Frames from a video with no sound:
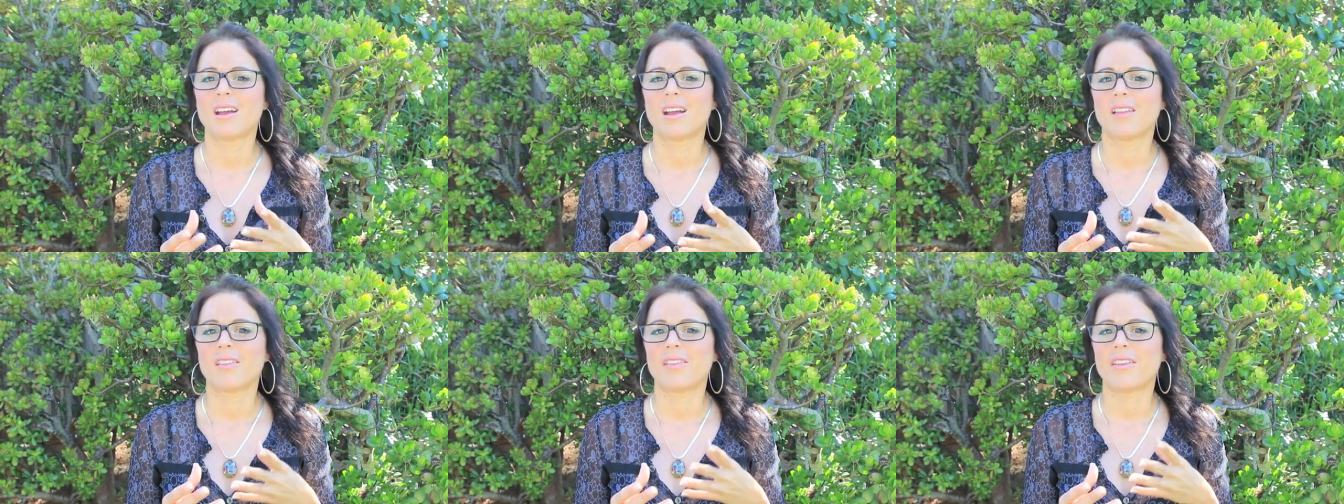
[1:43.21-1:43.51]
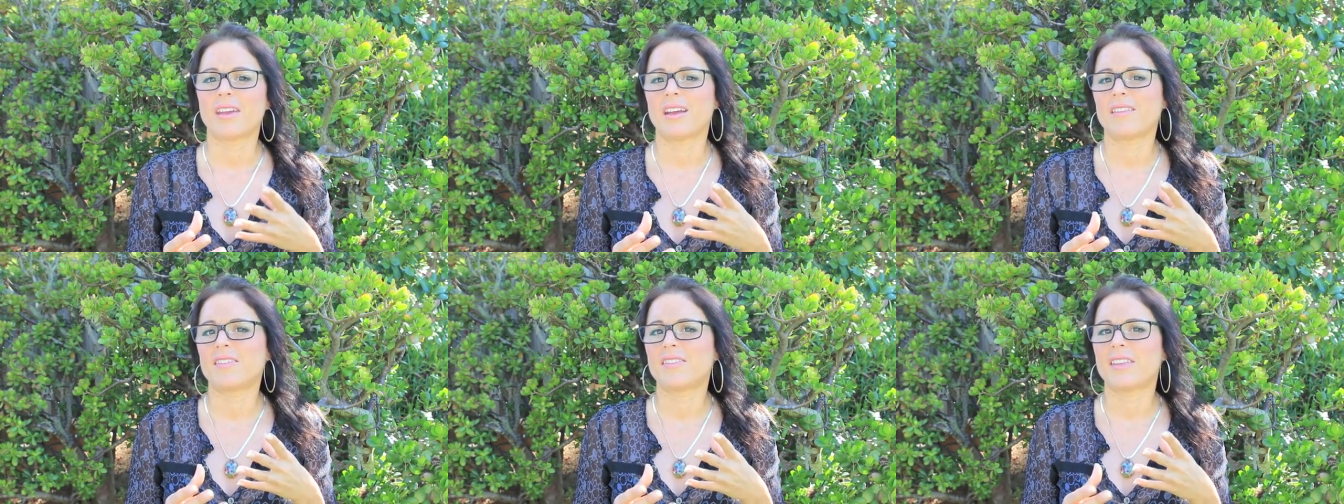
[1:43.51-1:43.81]

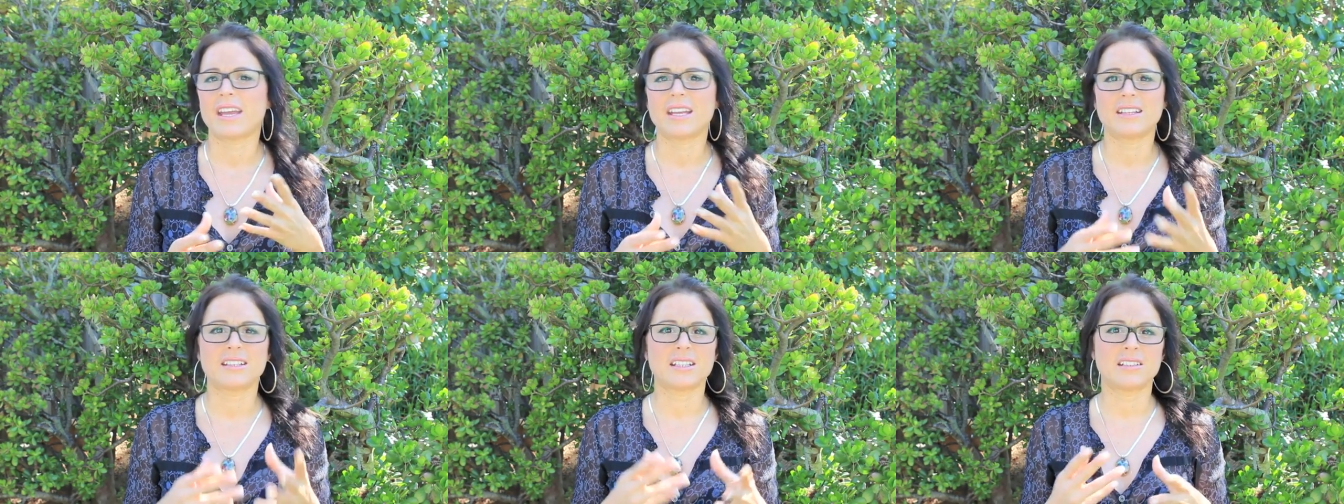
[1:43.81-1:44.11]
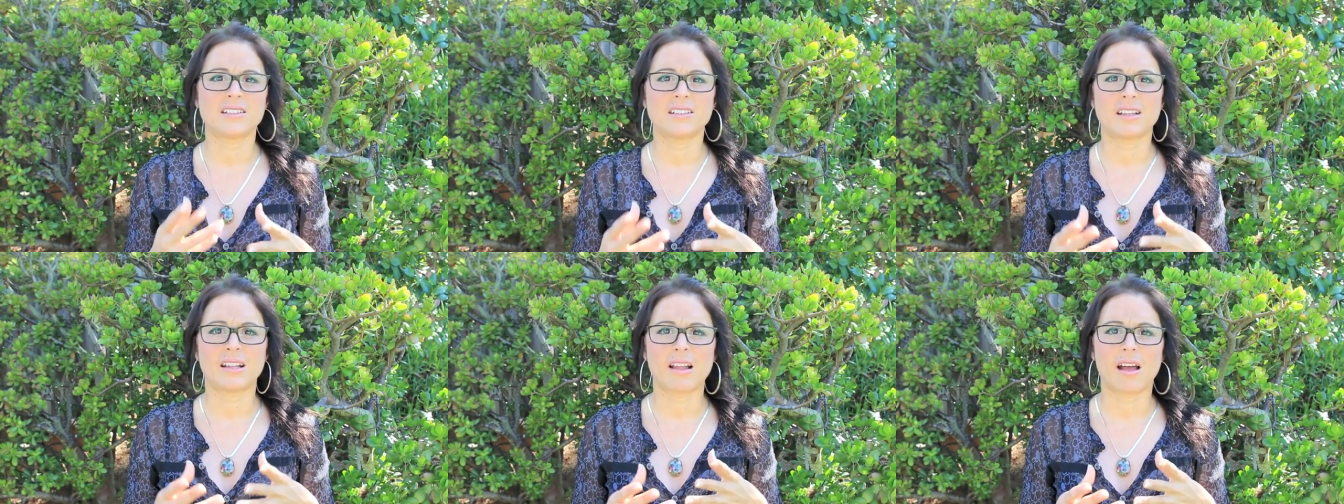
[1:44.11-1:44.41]
that they
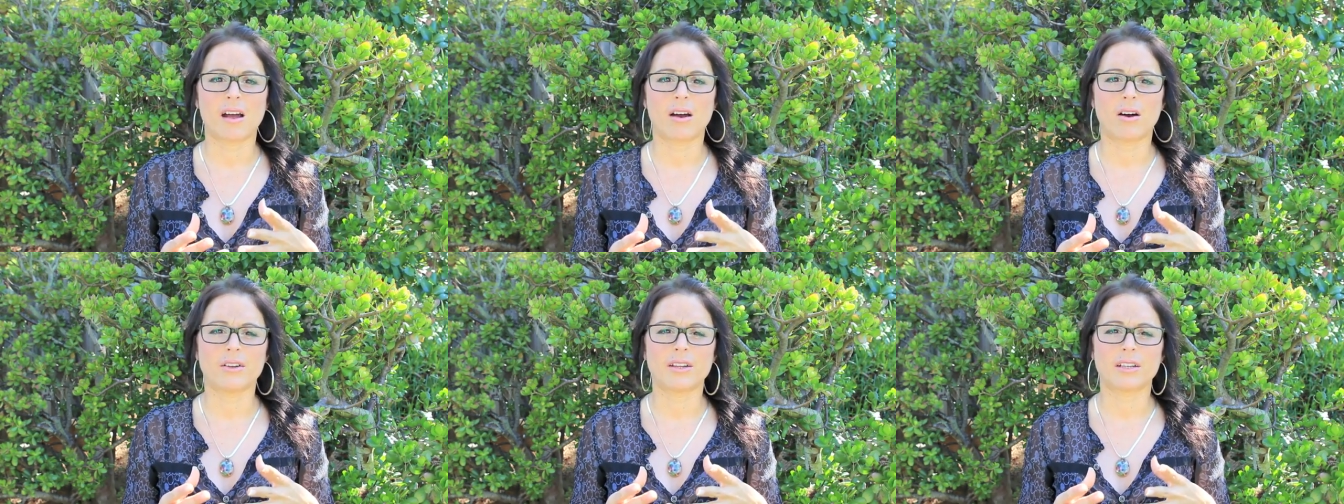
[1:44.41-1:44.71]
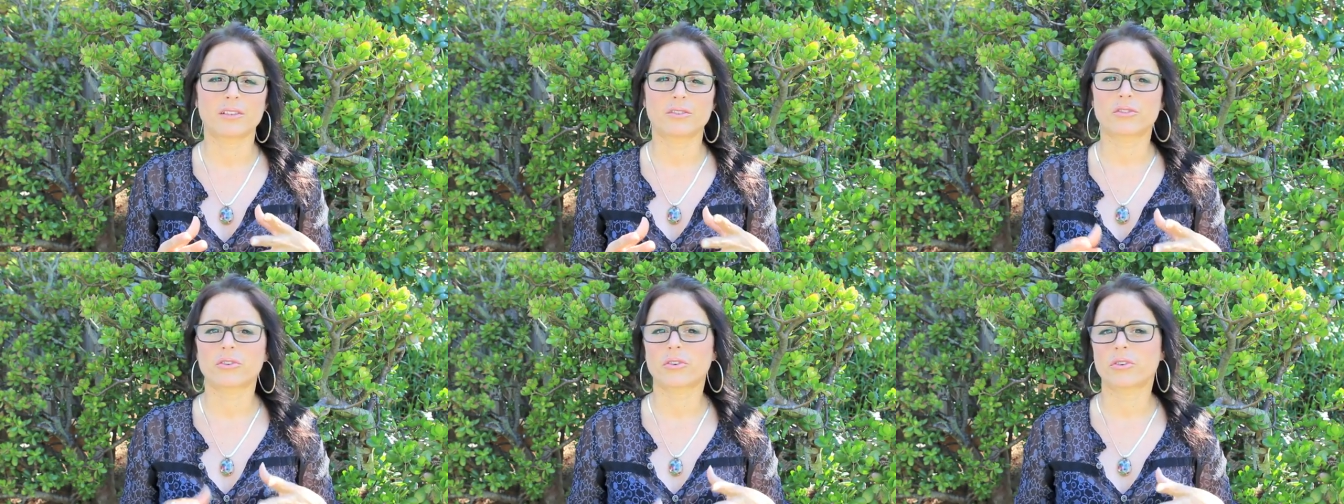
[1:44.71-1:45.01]
didn't allow
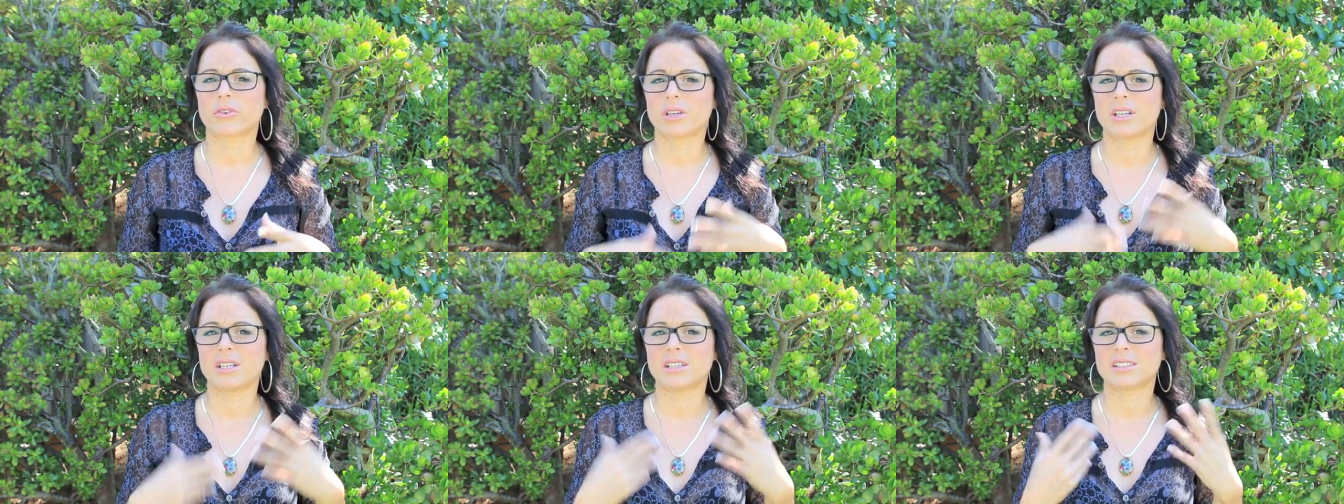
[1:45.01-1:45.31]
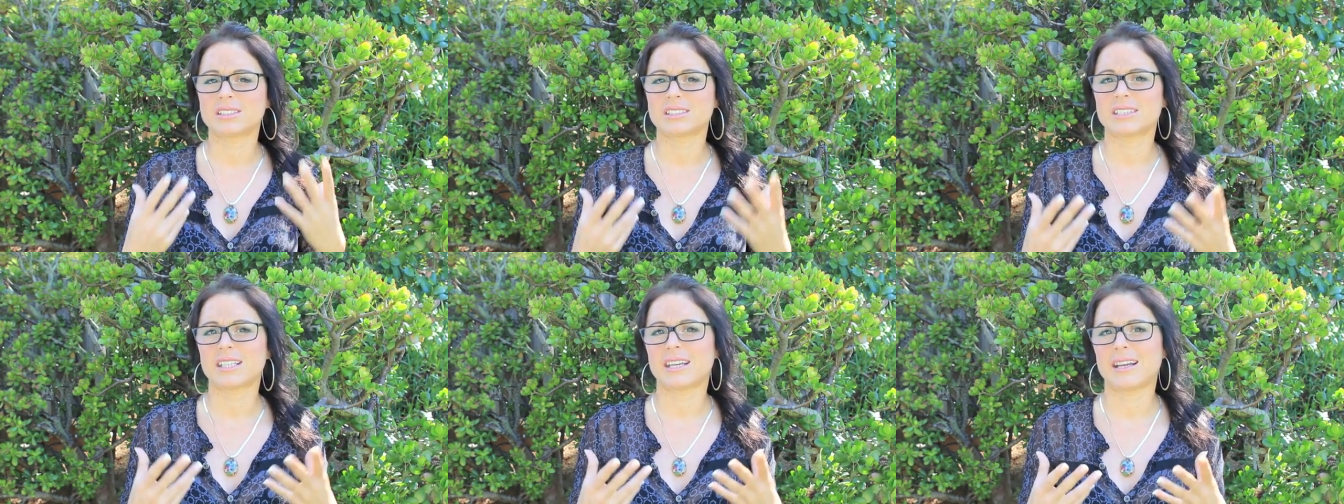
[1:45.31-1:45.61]
the true inner
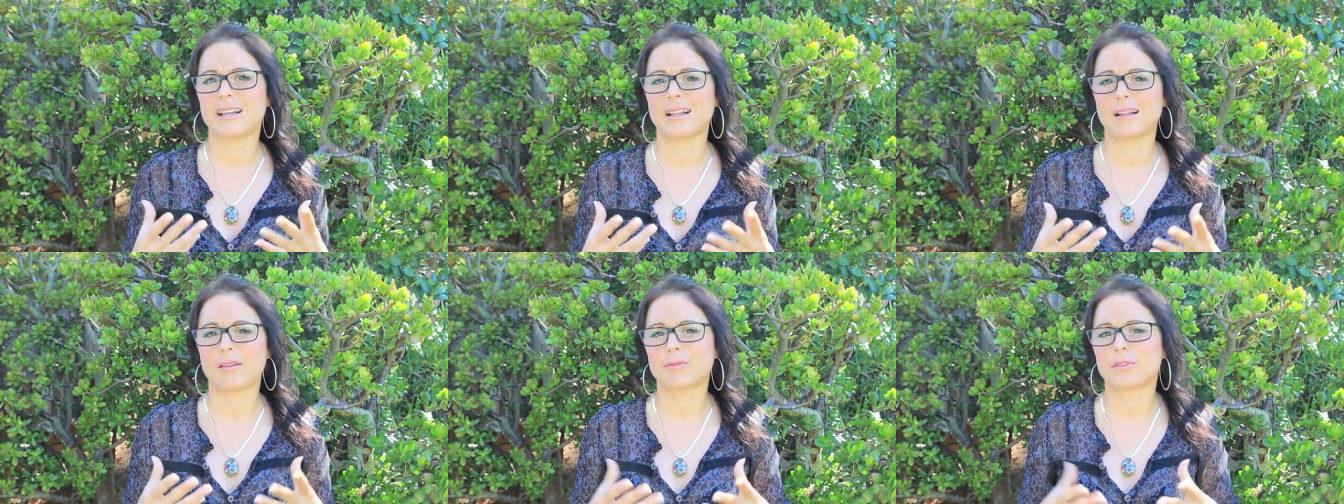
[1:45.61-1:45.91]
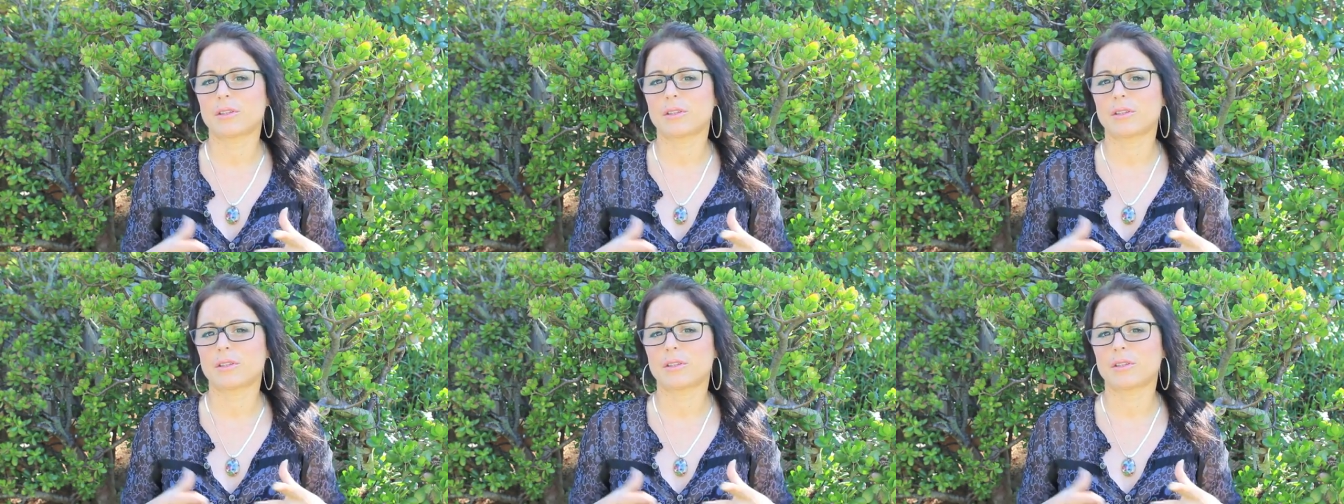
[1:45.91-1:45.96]
self,